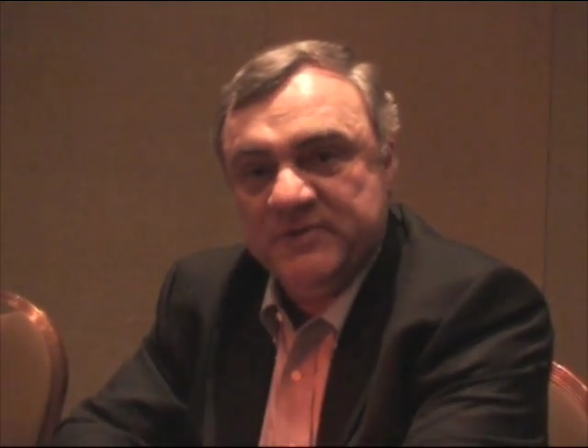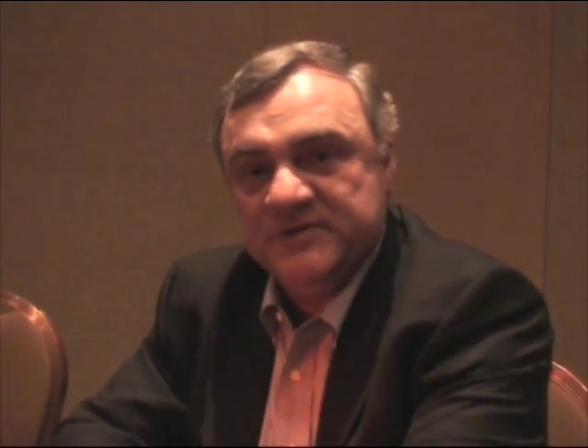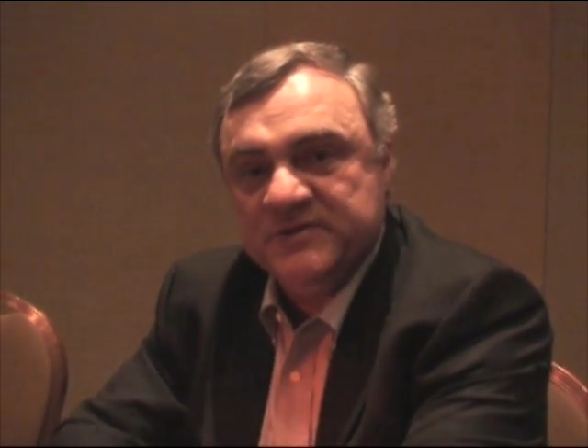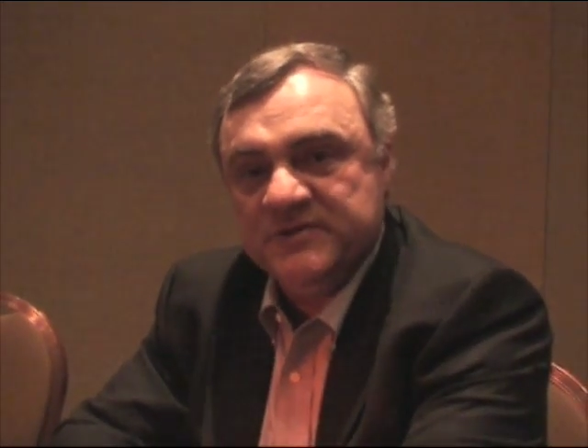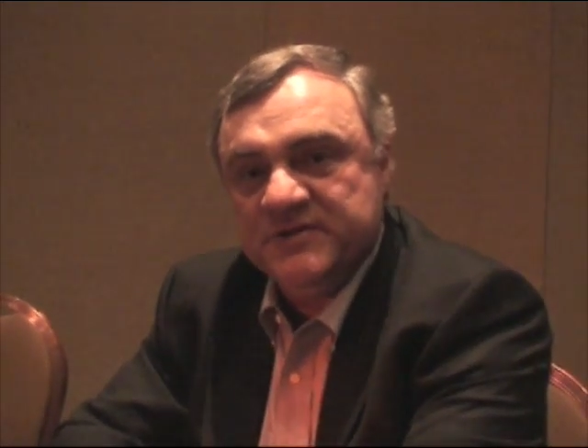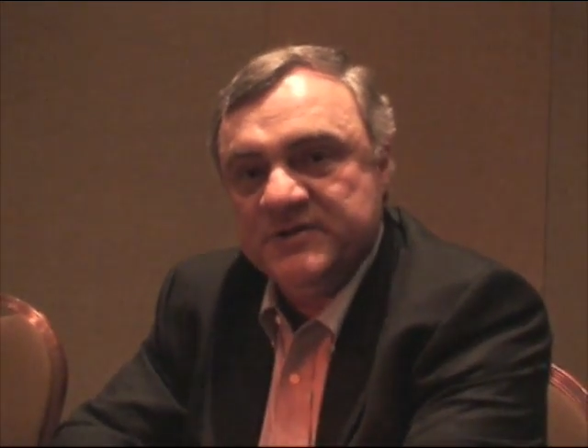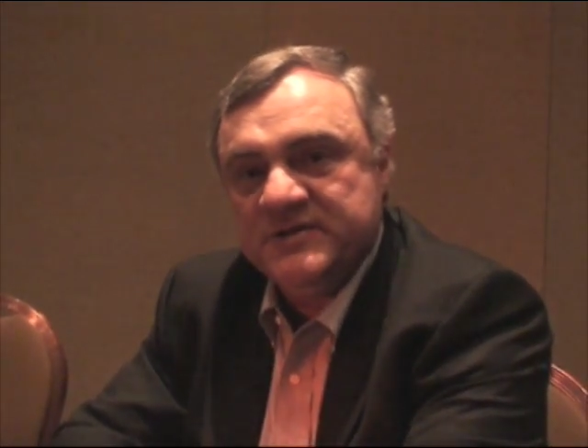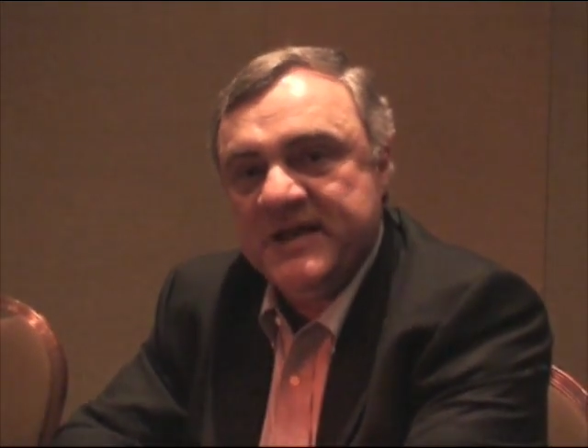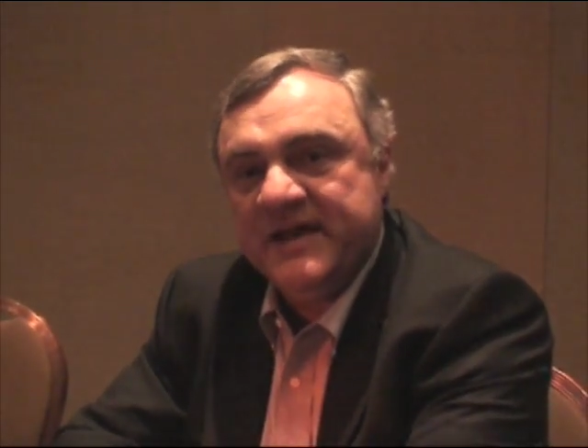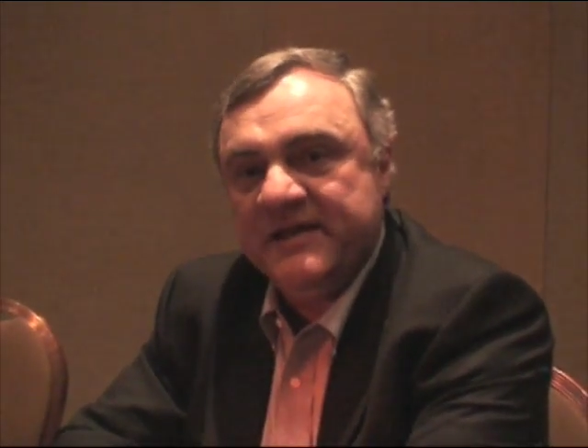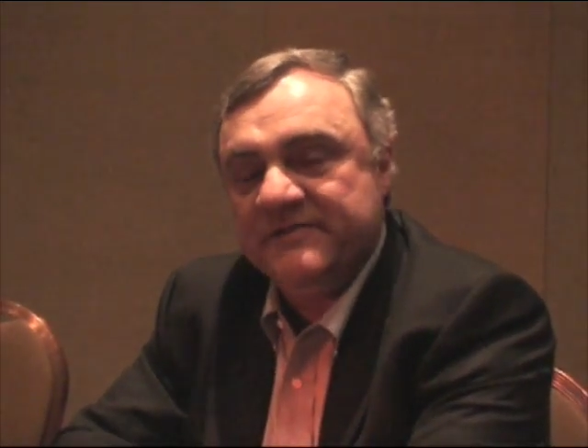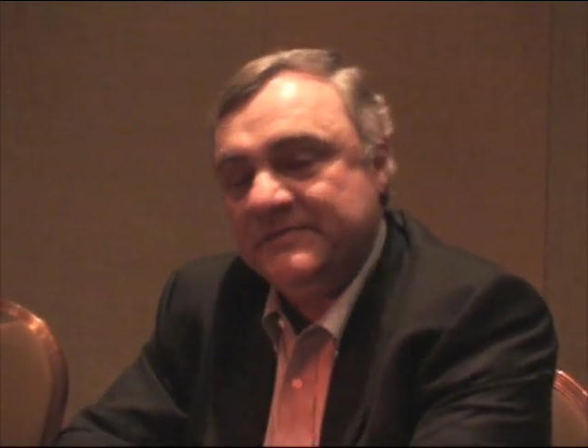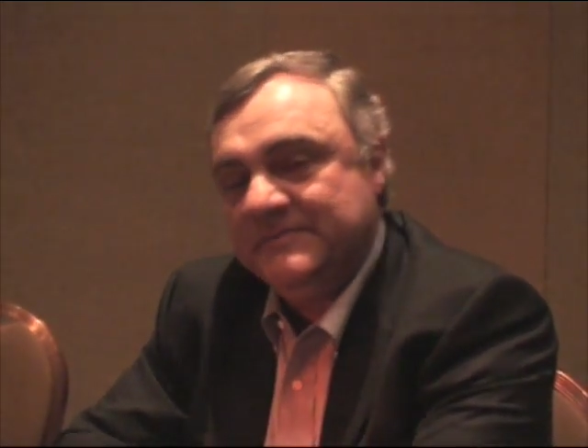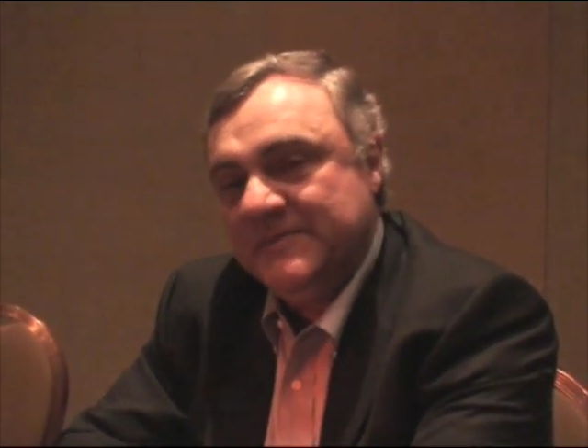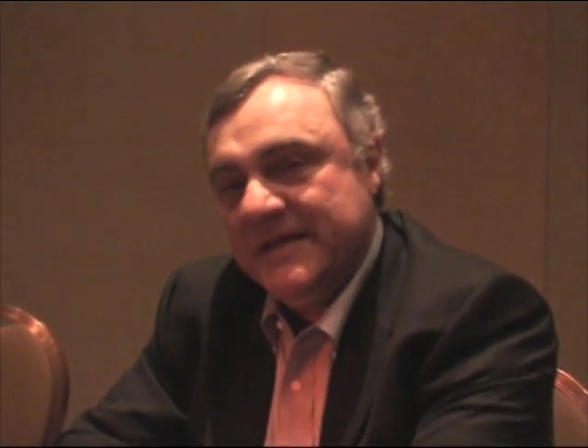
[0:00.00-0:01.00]
businesses
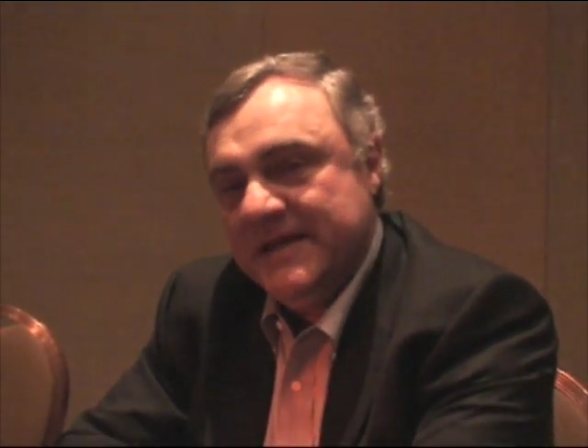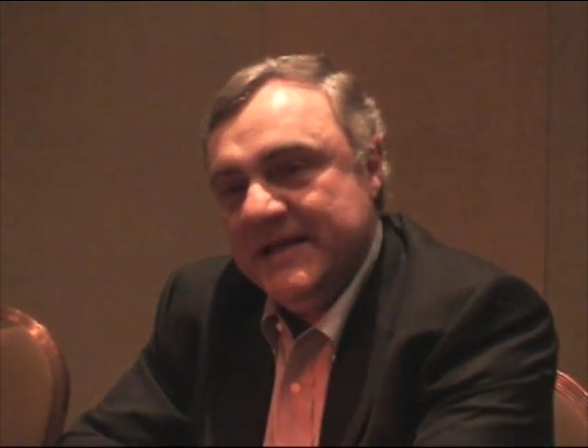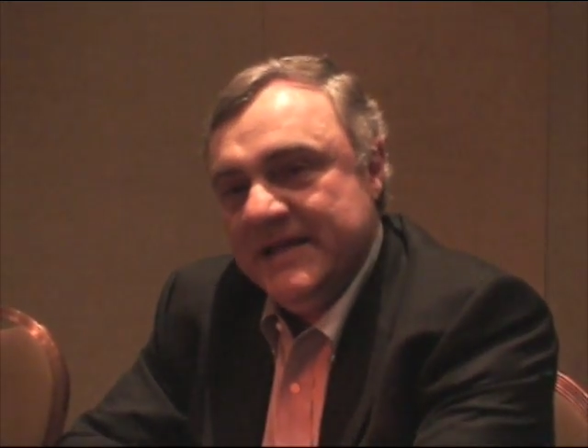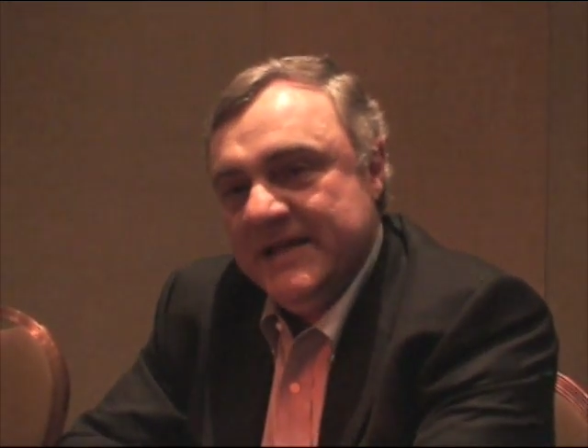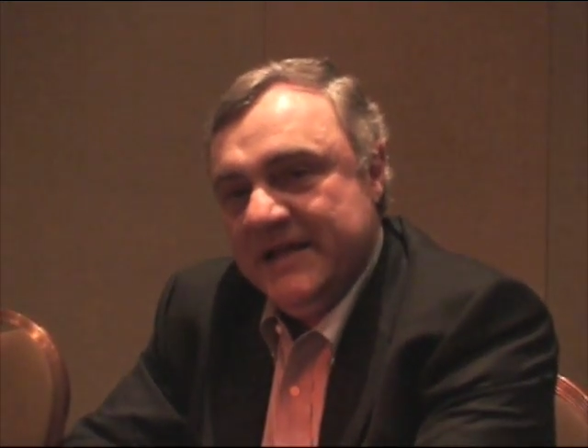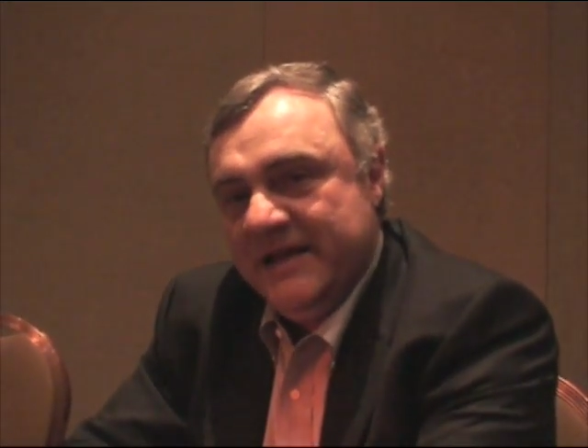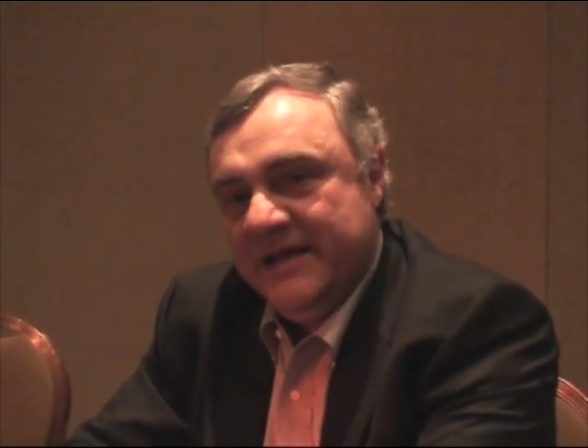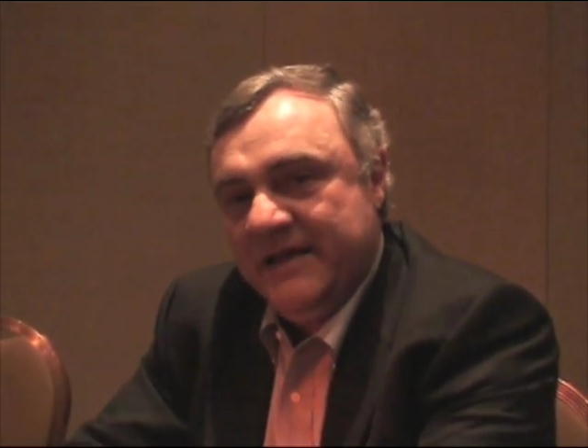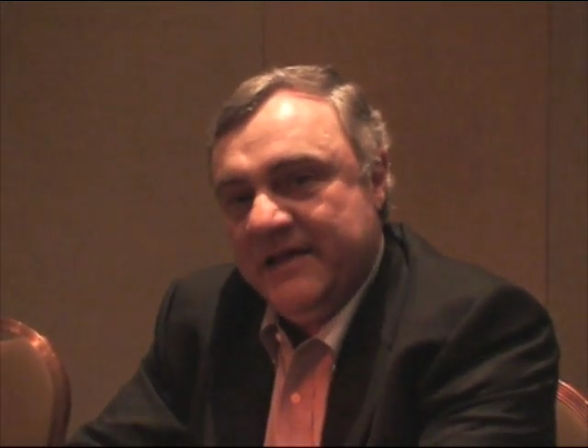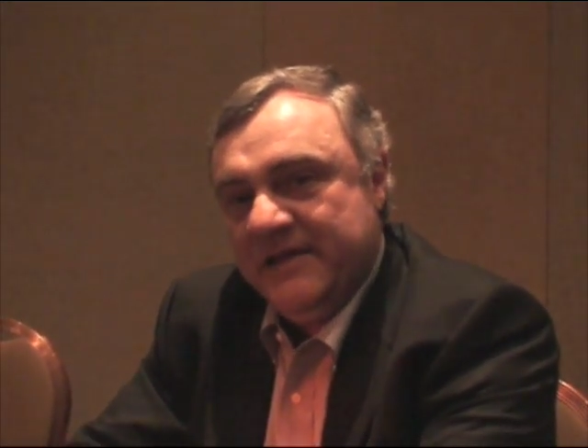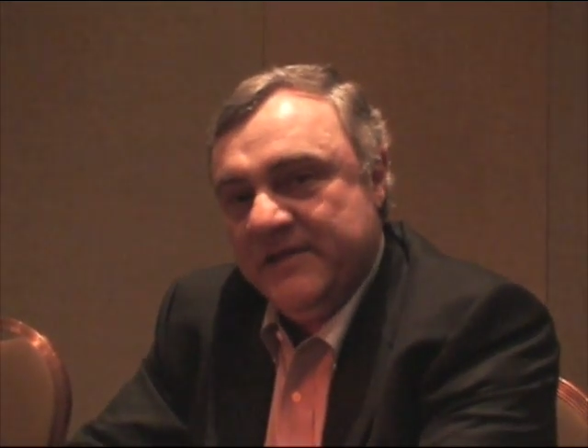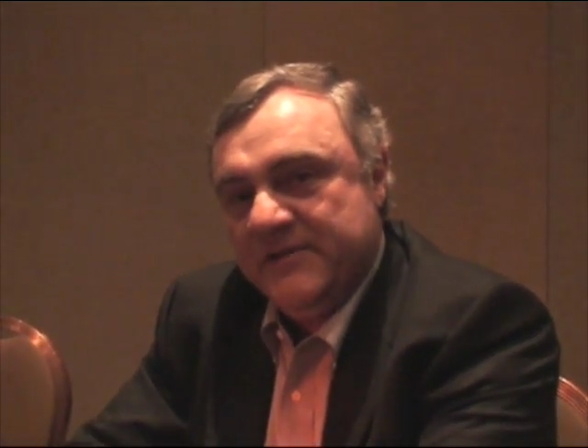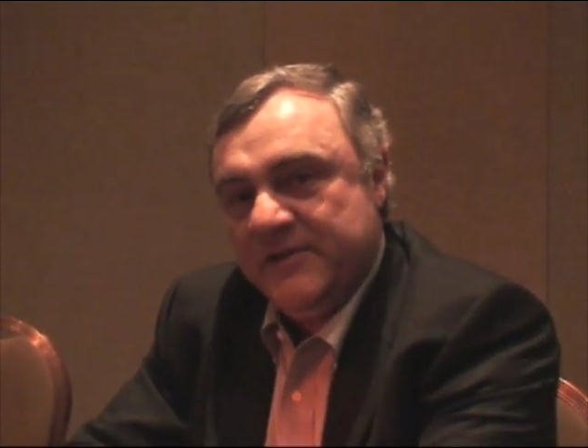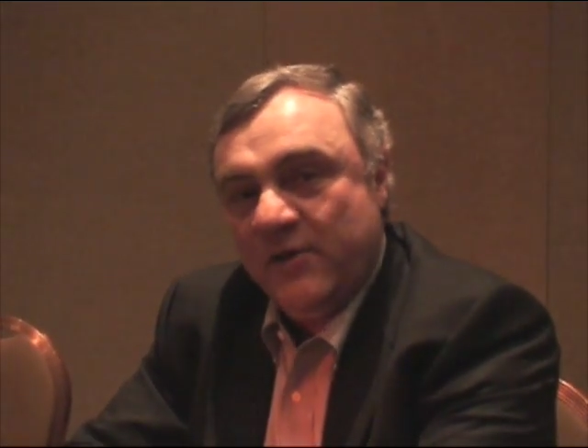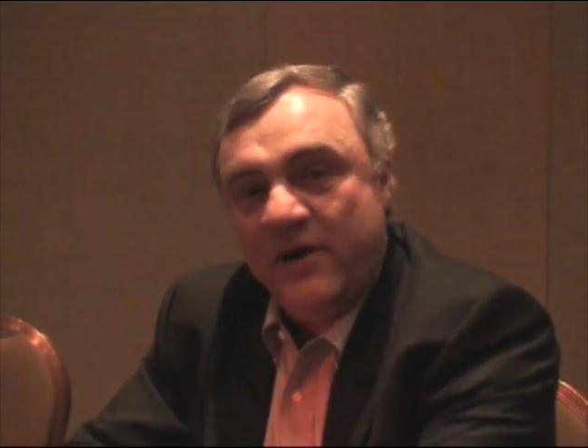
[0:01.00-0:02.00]
have.
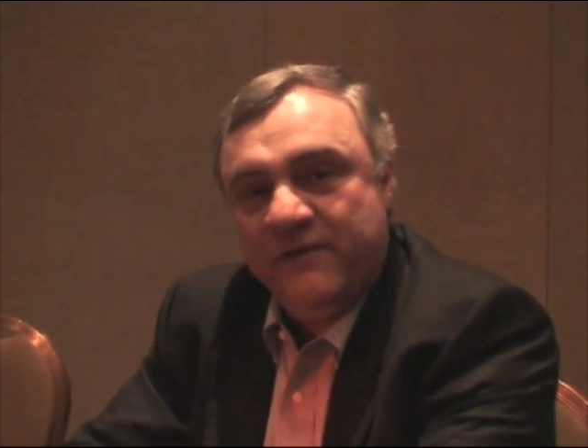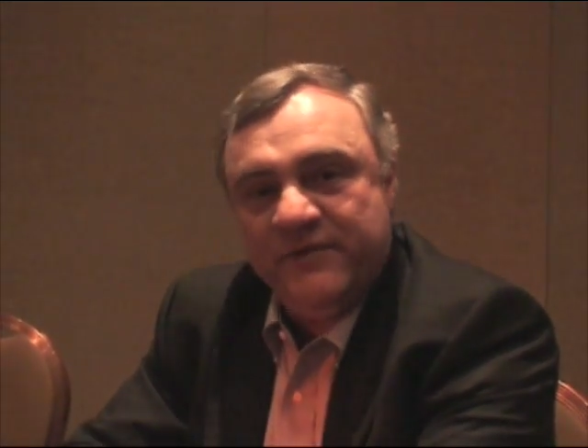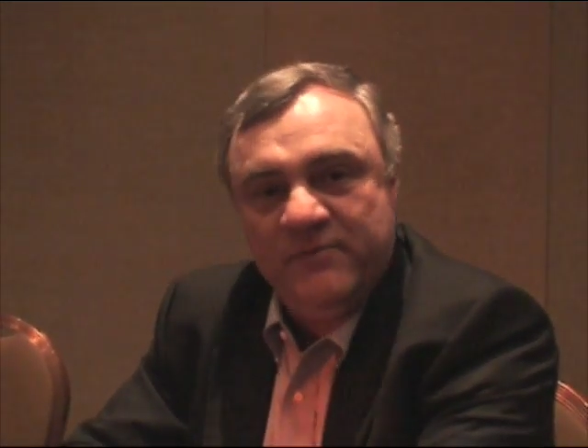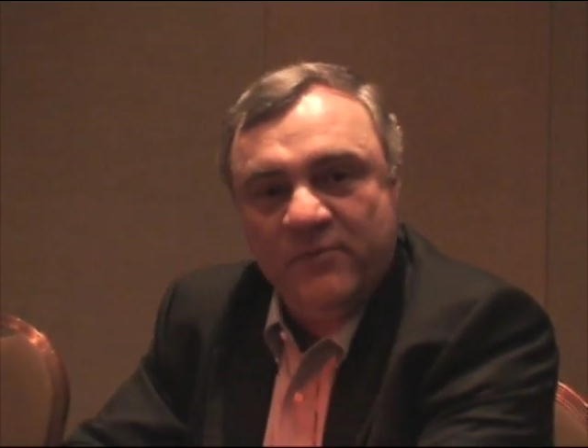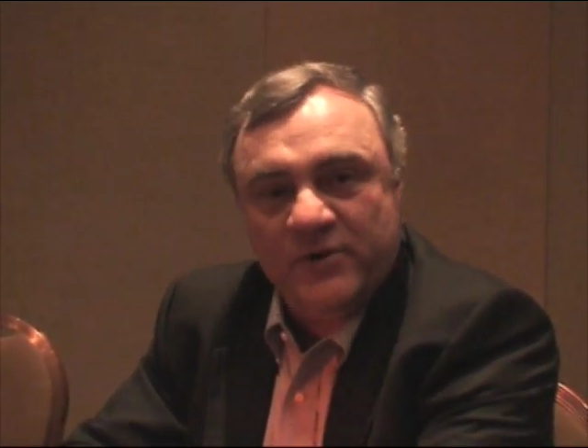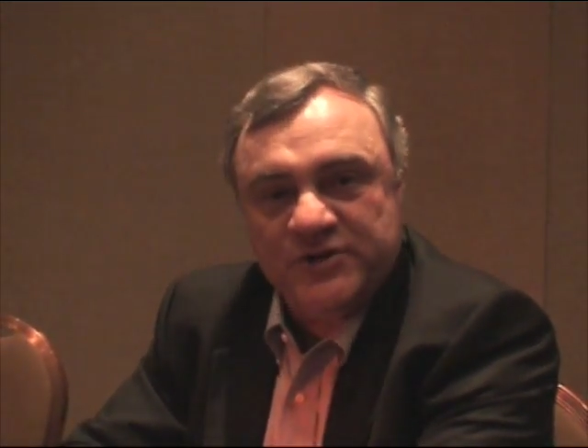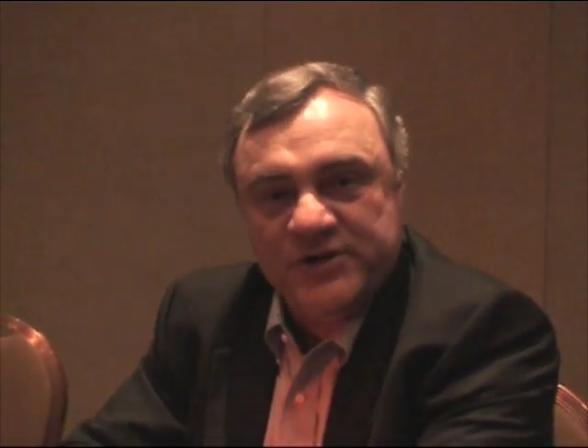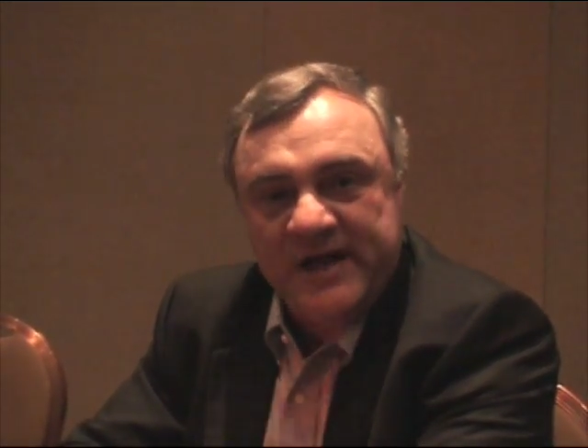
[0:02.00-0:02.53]
Uh, they're often more